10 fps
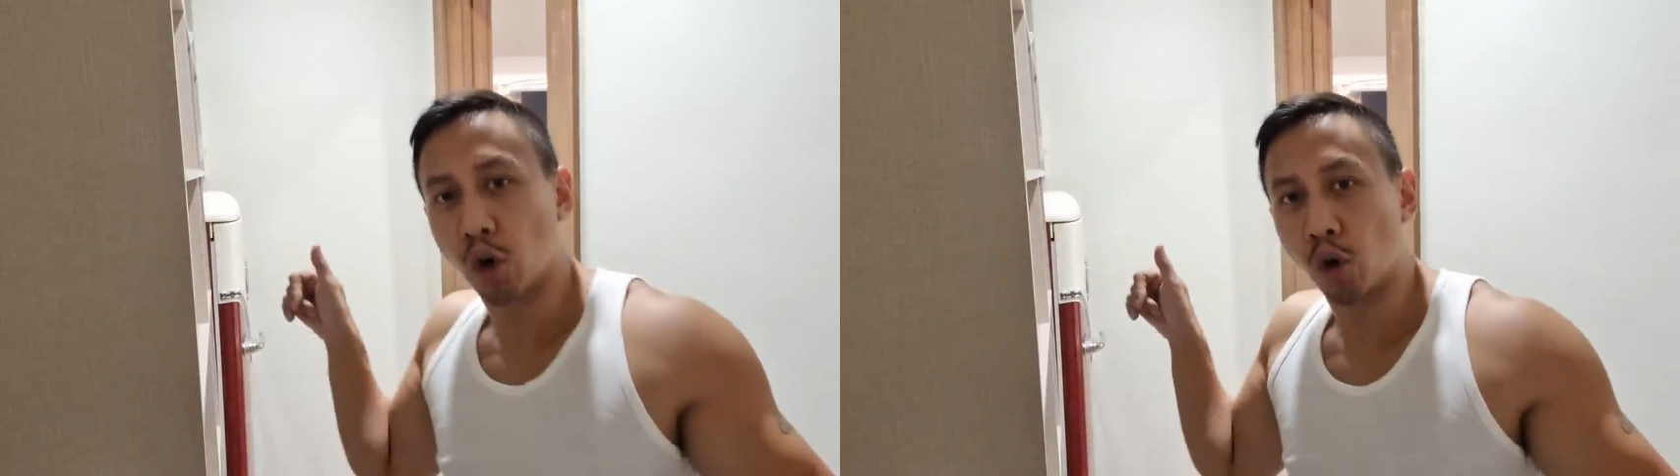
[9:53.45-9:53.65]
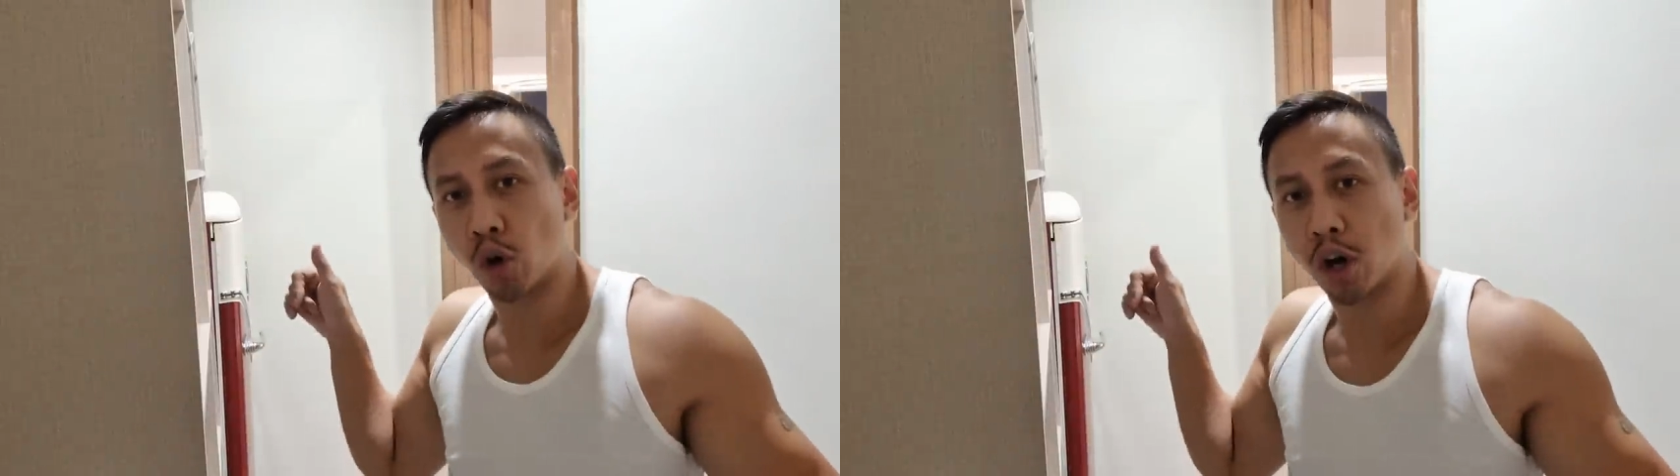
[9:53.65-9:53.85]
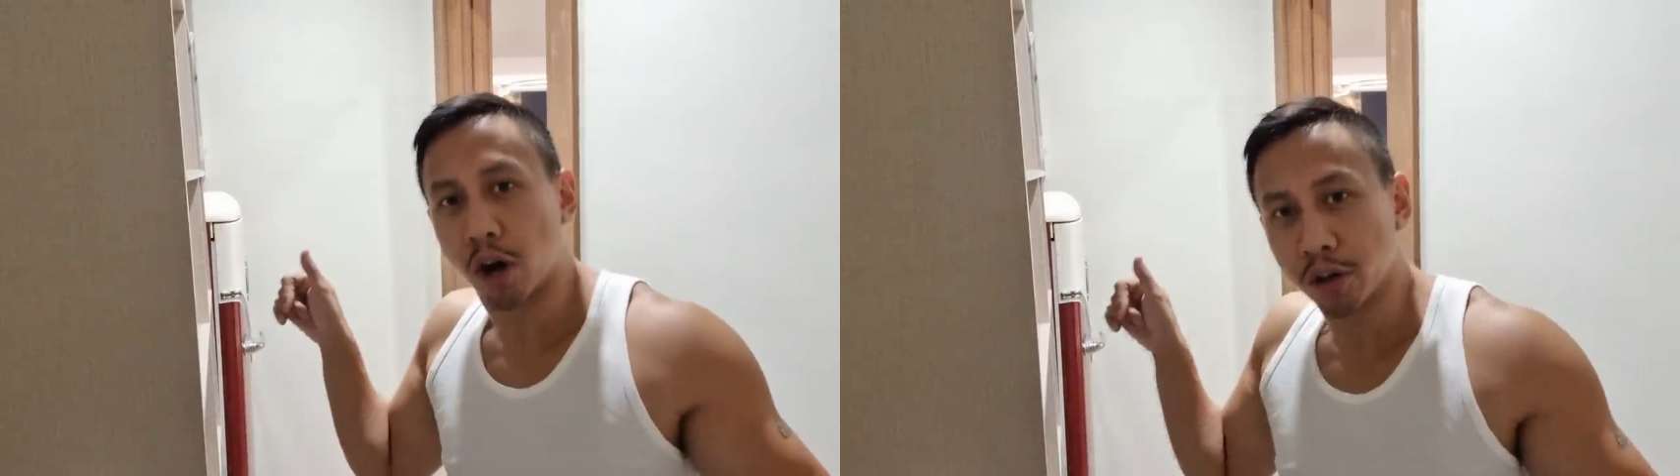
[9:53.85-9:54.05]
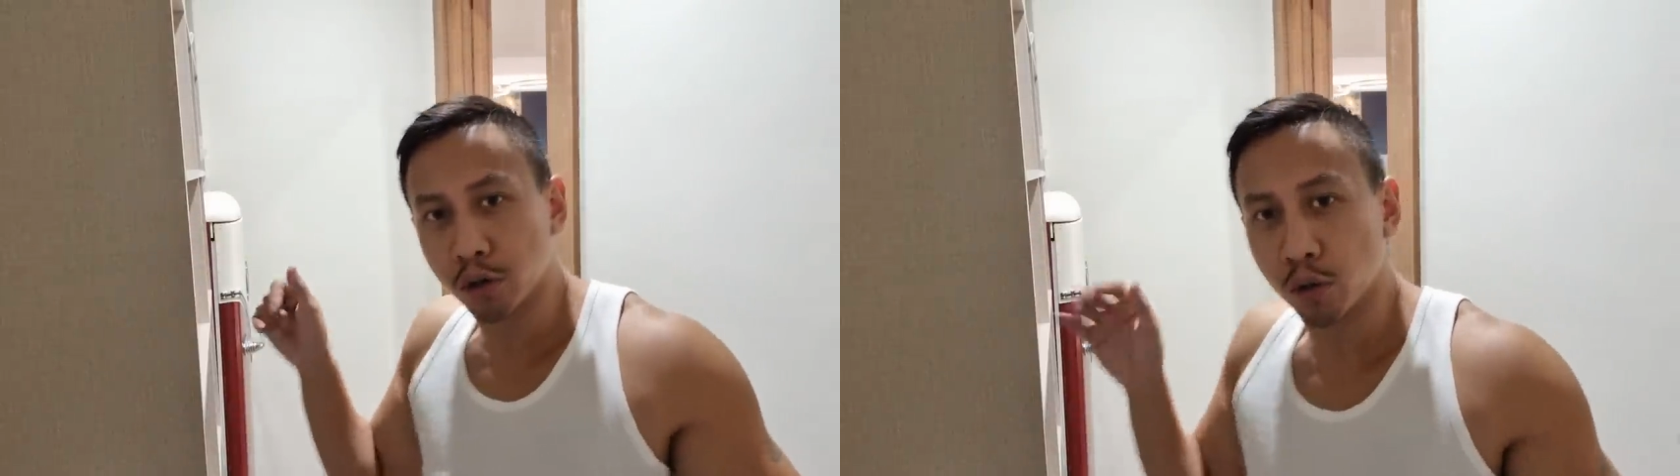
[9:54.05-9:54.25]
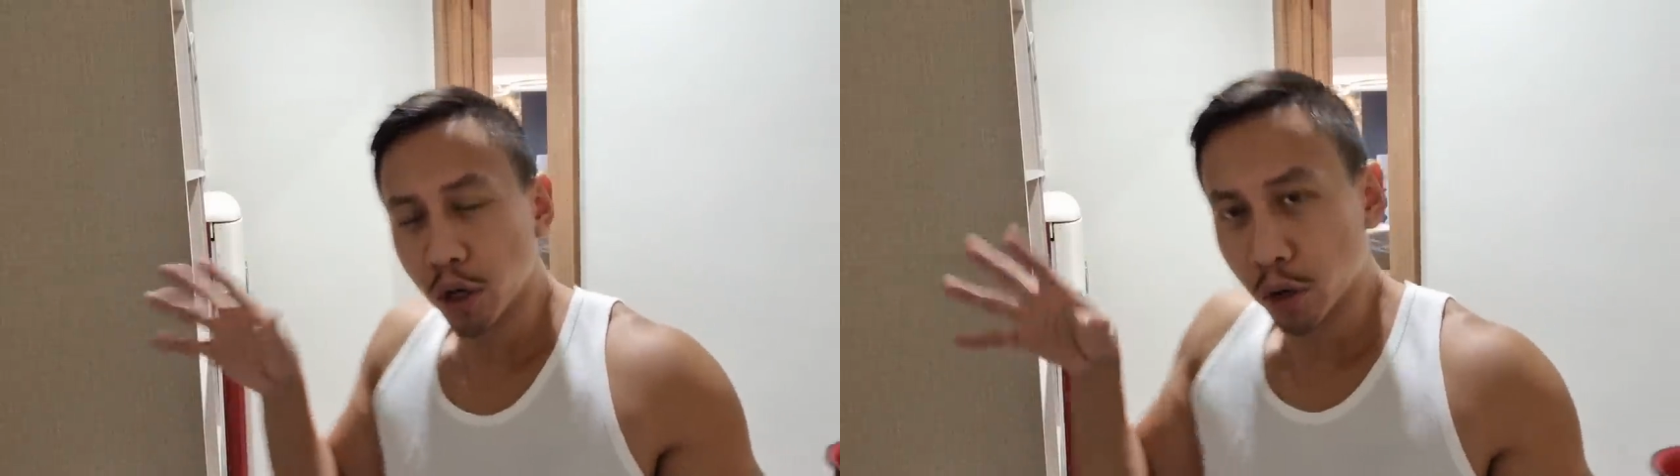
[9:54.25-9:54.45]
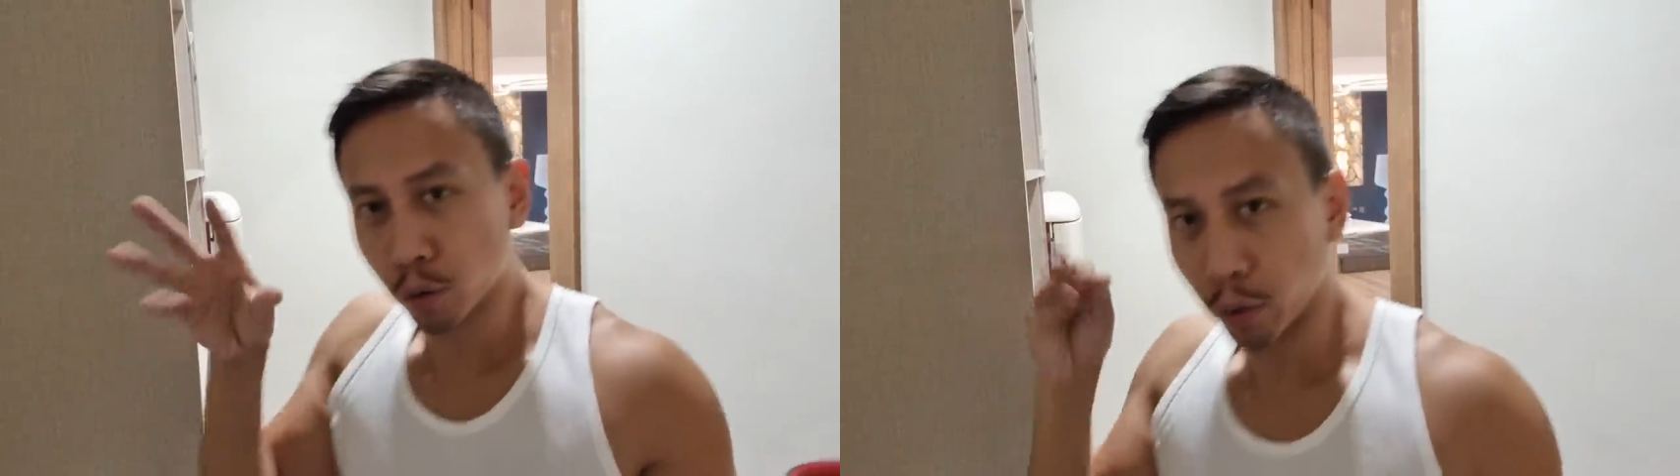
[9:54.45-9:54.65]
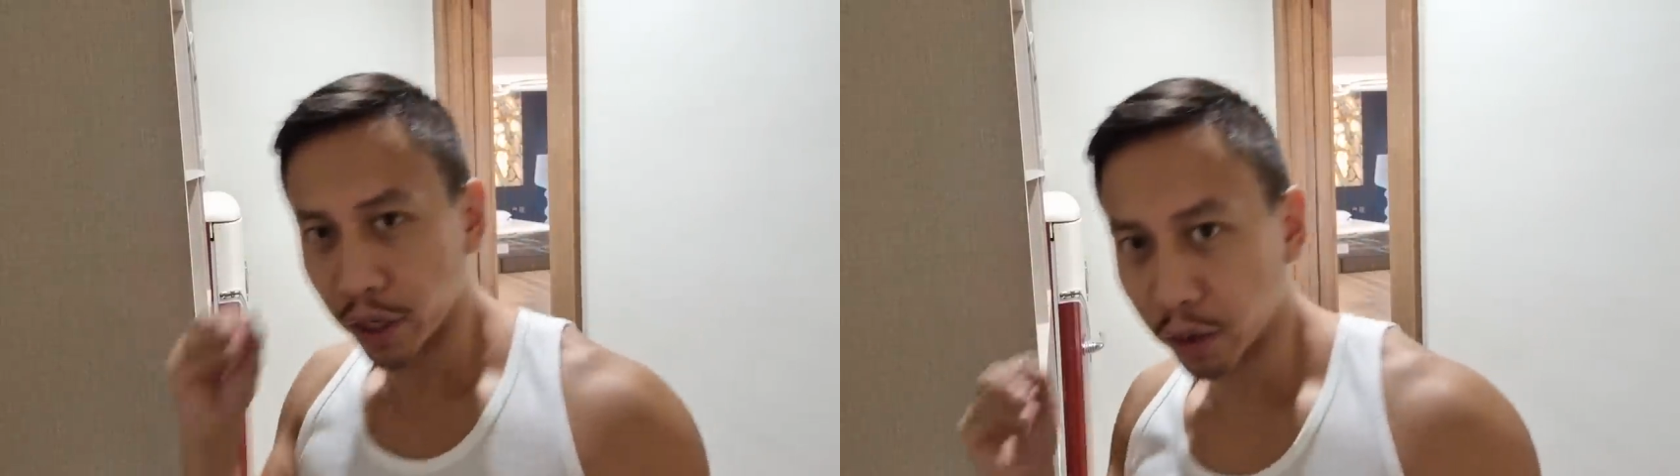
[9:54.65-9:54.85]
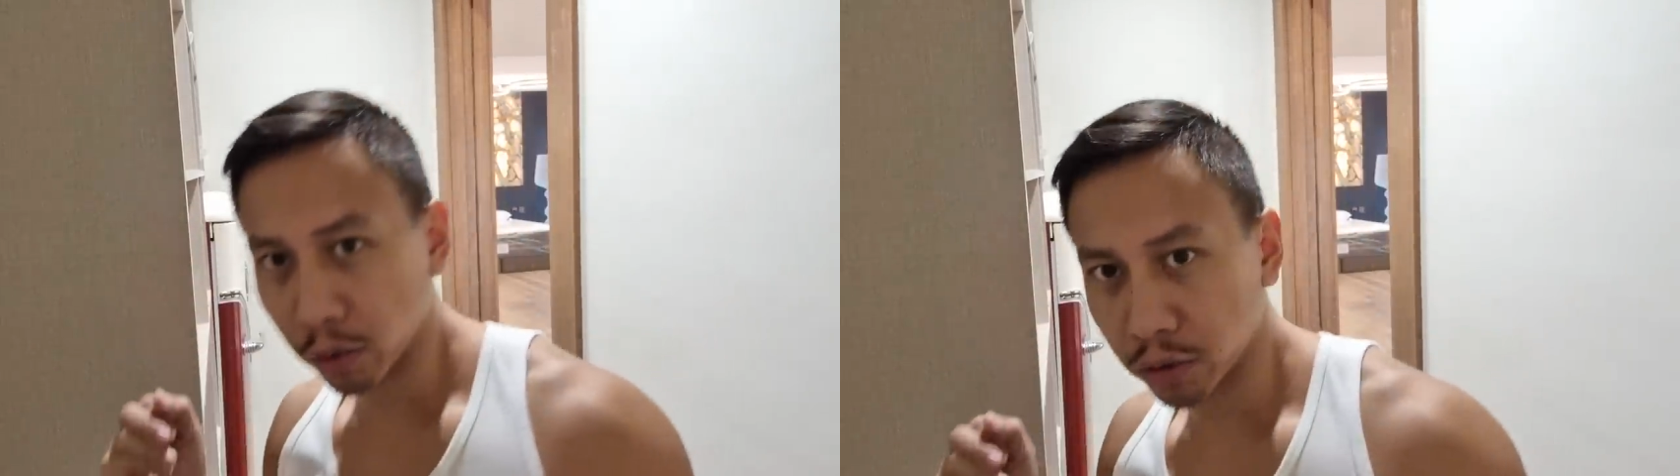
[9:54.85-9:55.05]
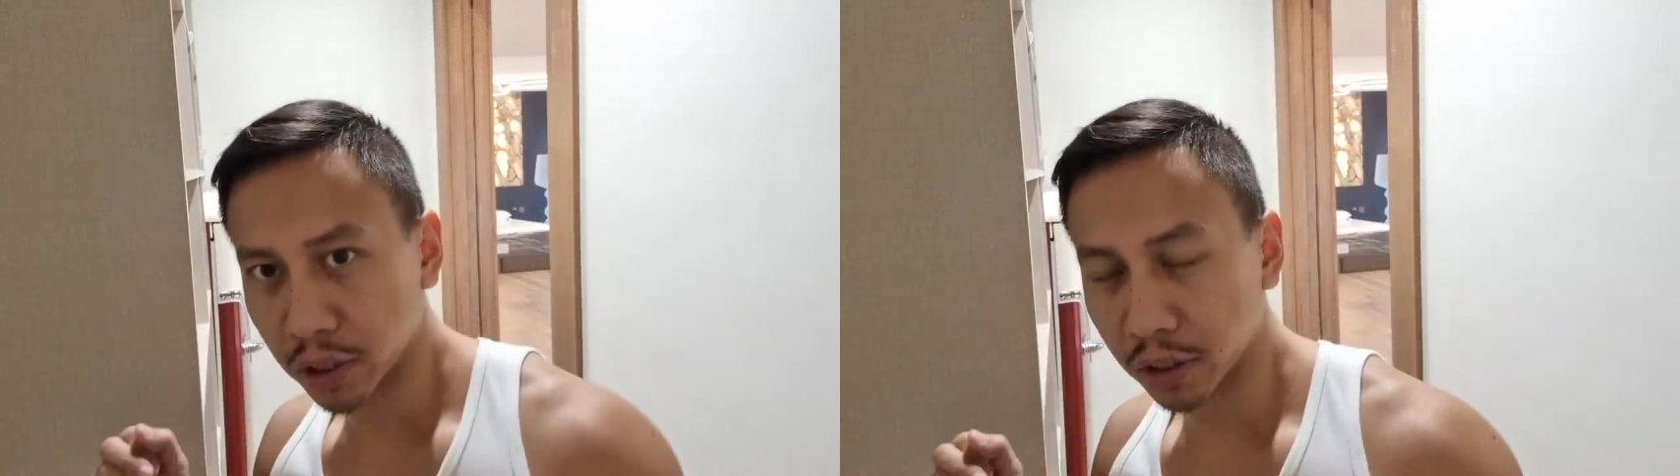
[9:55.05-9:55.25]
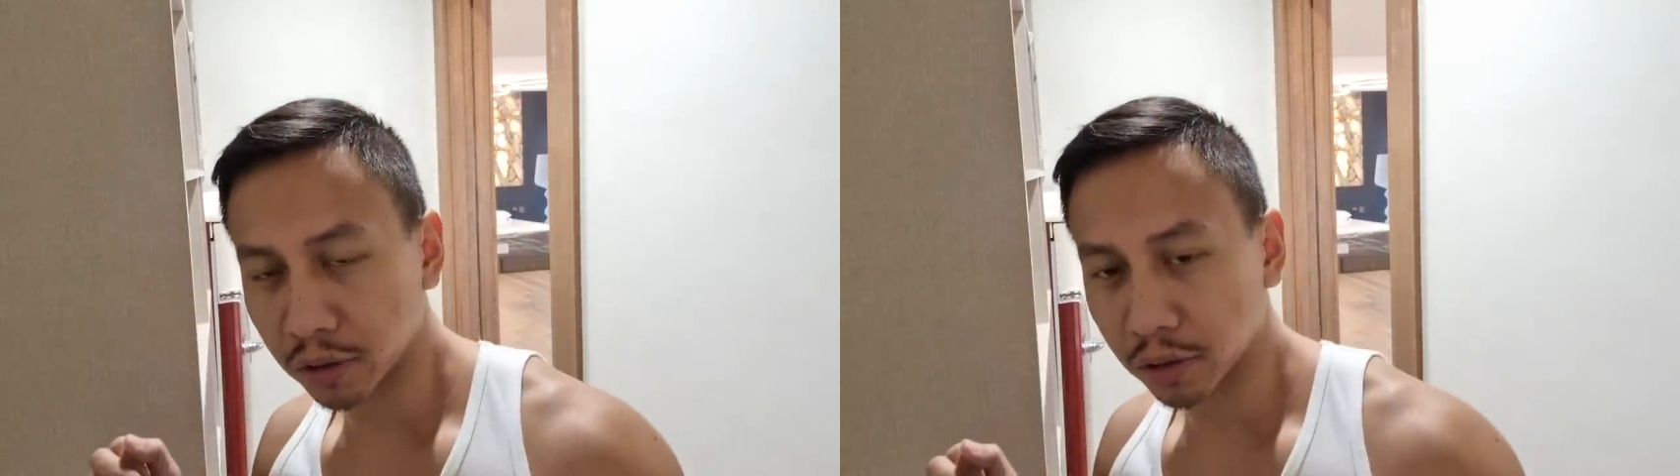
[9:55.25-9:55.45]
or are you
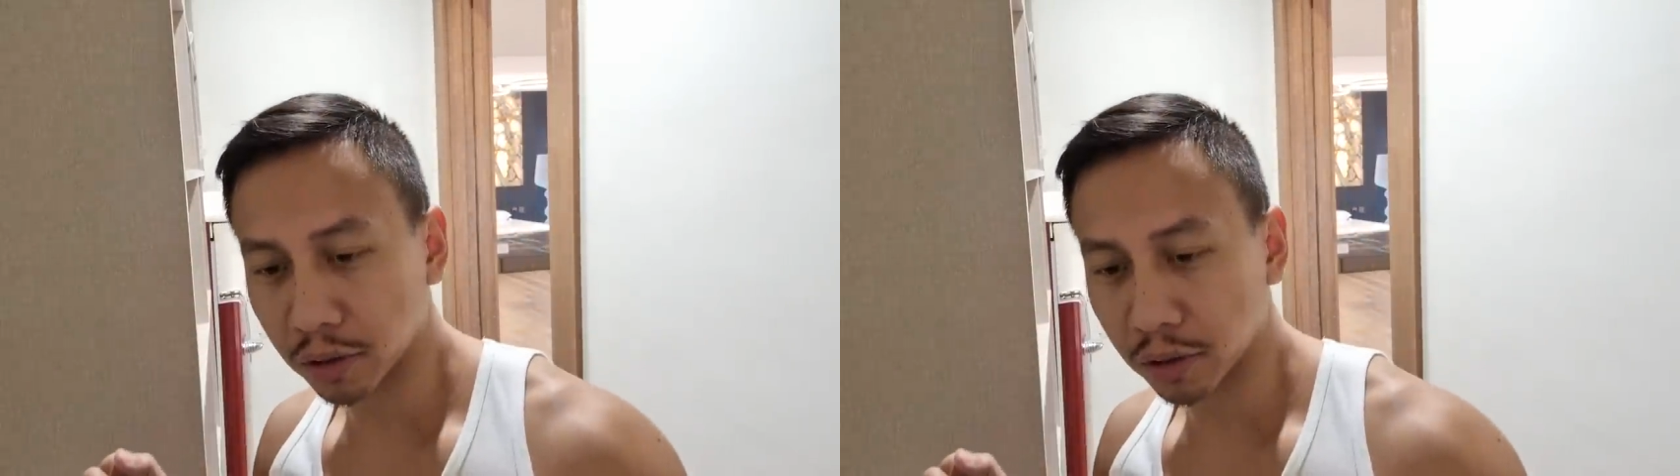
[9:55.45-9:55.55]
recluses?